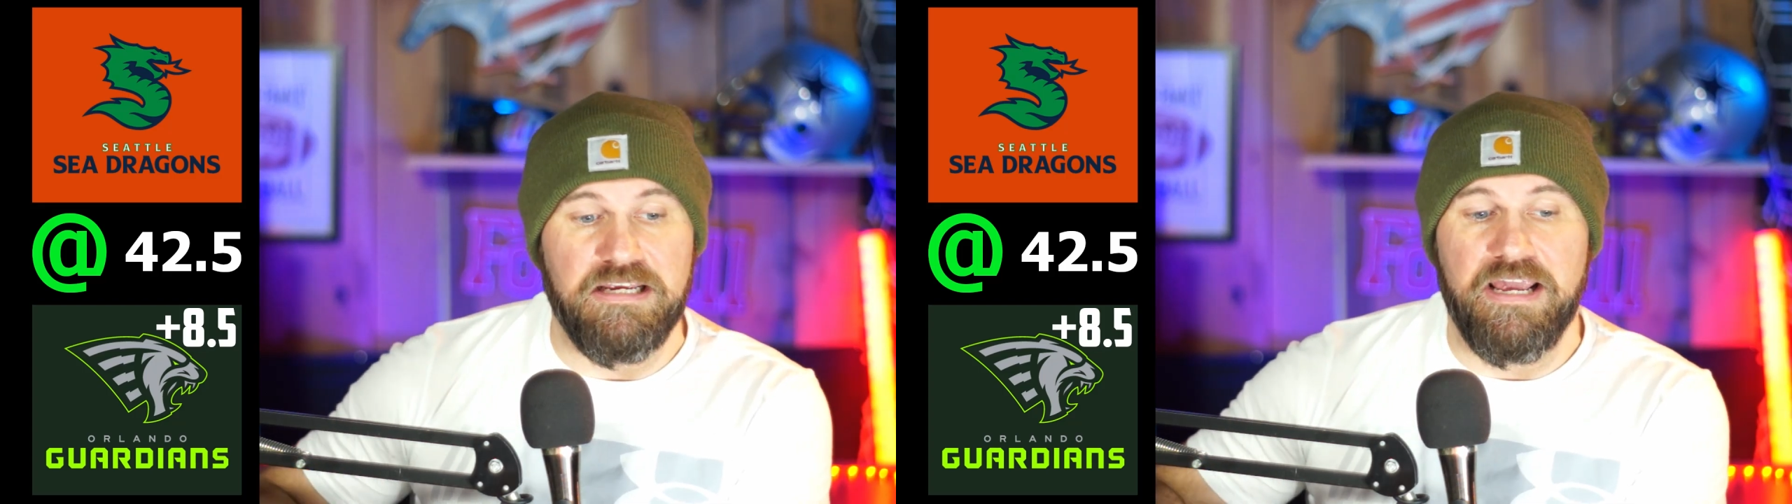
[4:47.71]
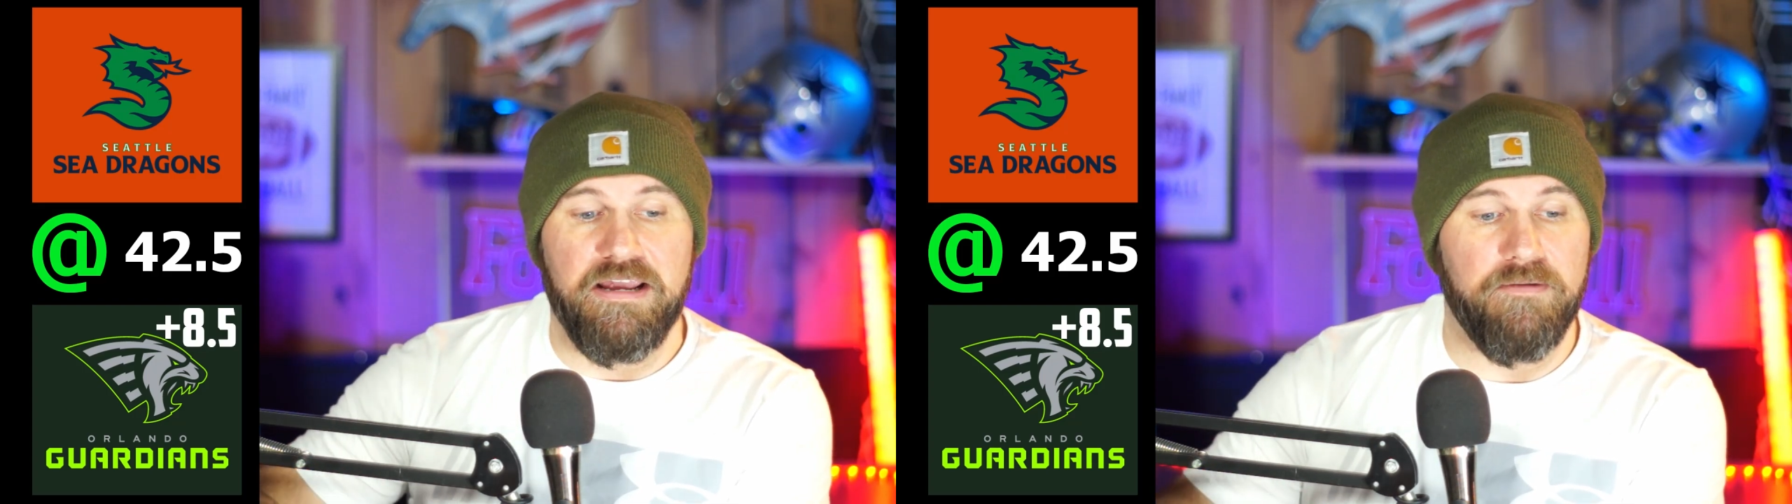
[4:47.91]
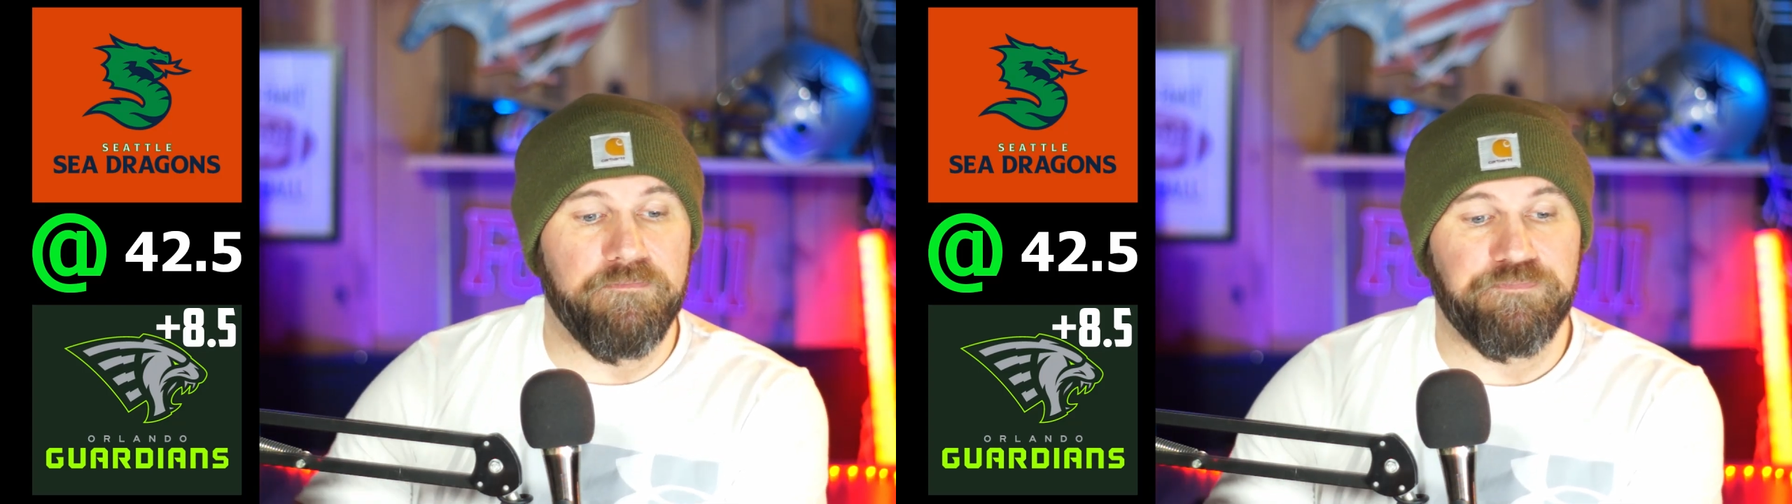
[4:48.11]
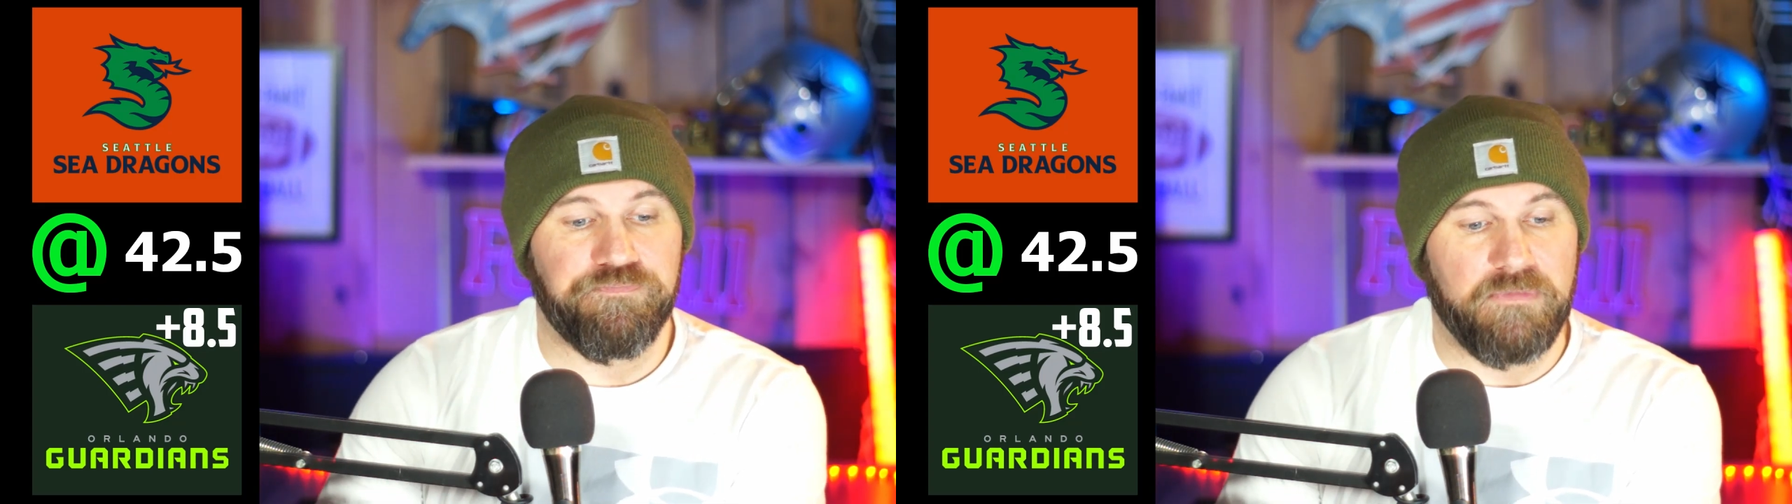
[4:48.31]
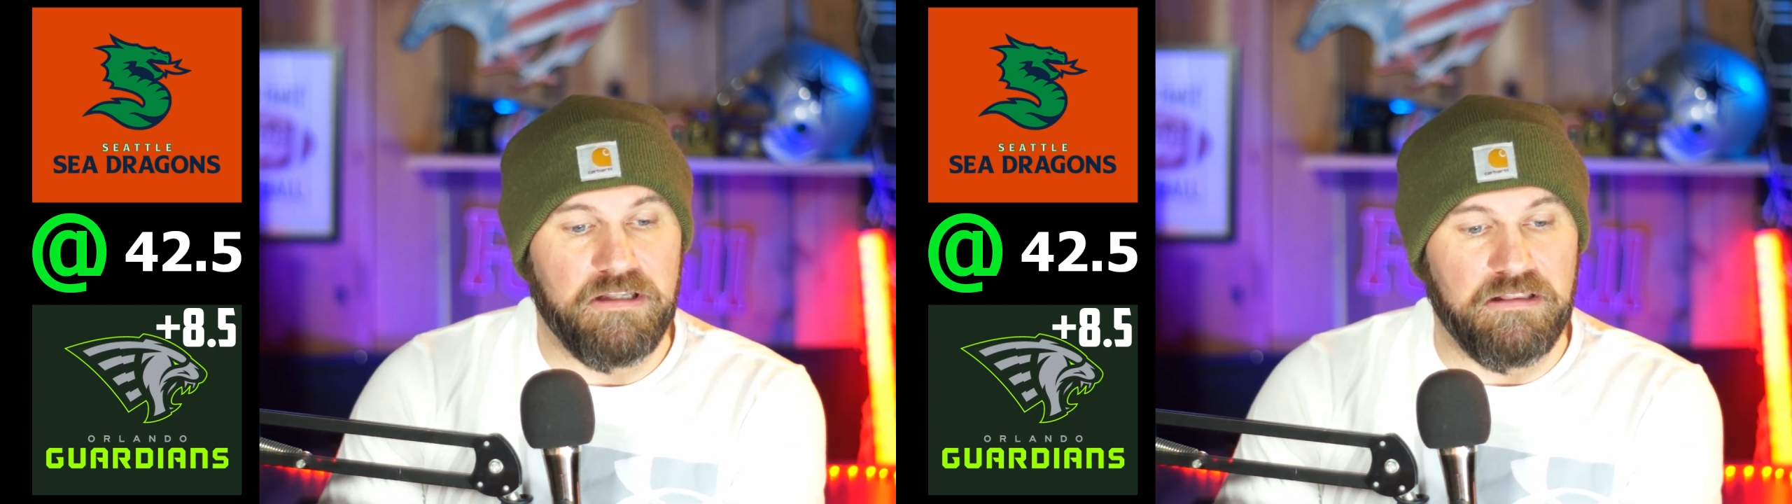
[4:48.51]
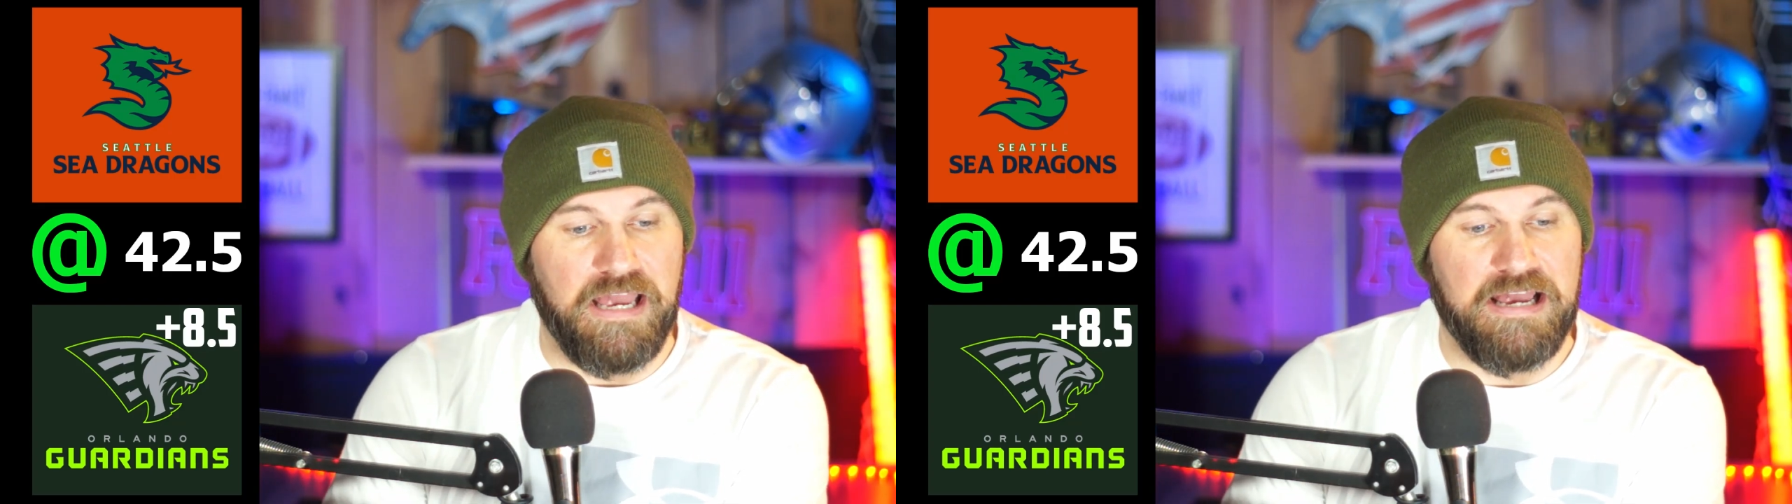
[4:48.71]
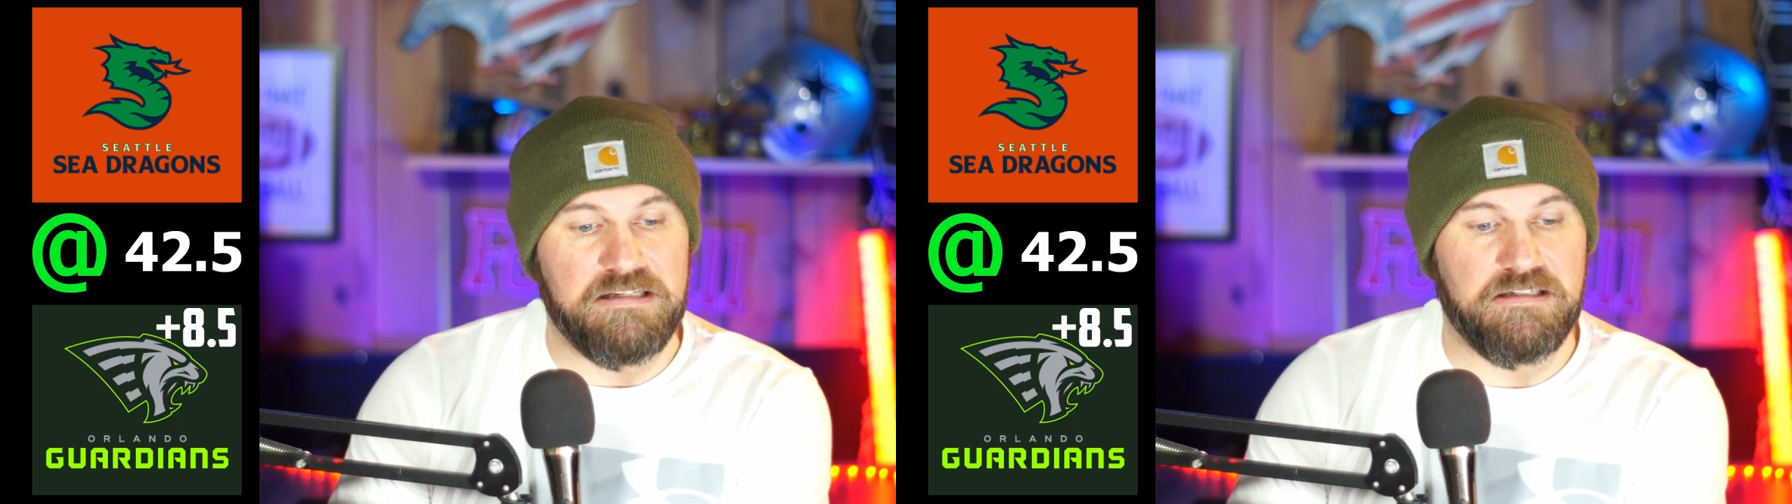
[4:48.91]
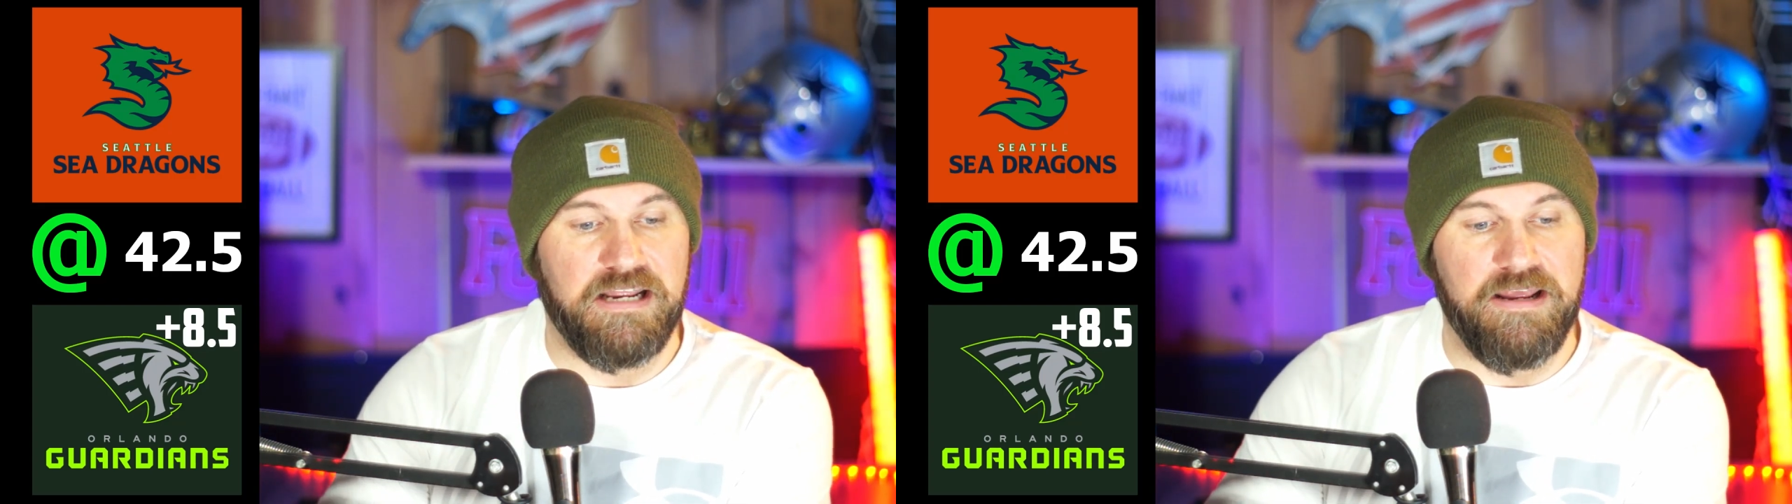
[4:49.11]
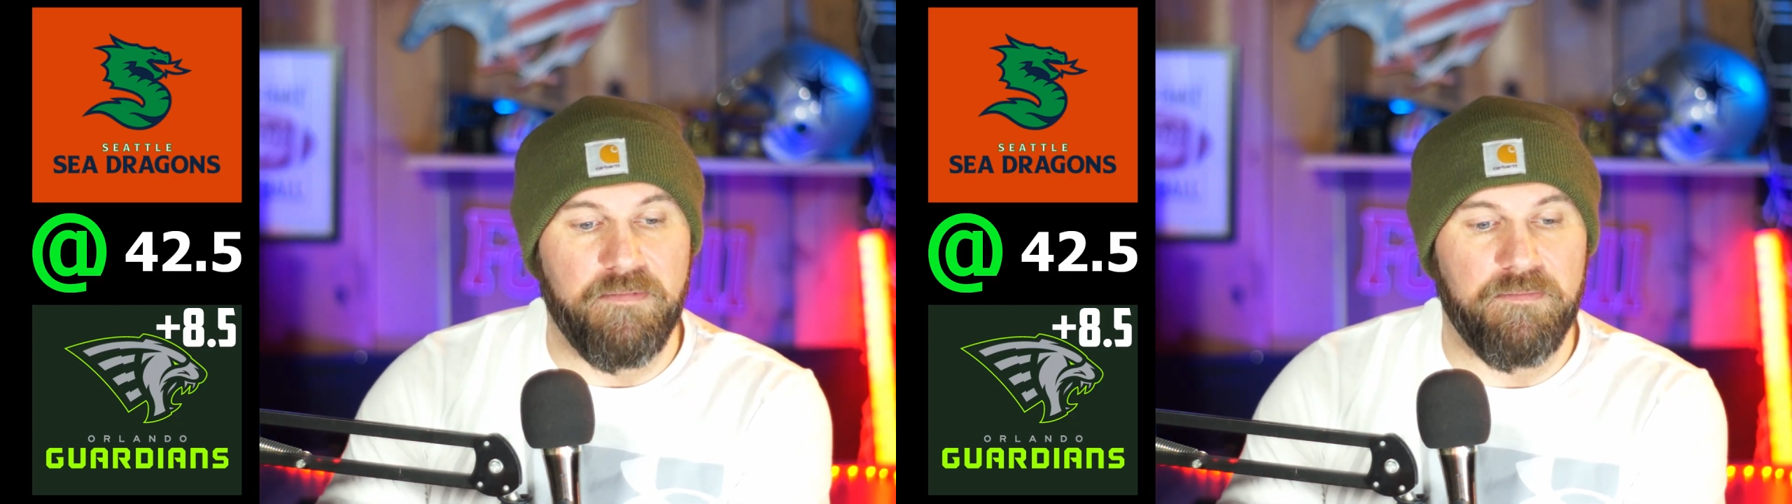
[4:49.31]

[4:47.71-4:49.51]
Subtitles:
game last game.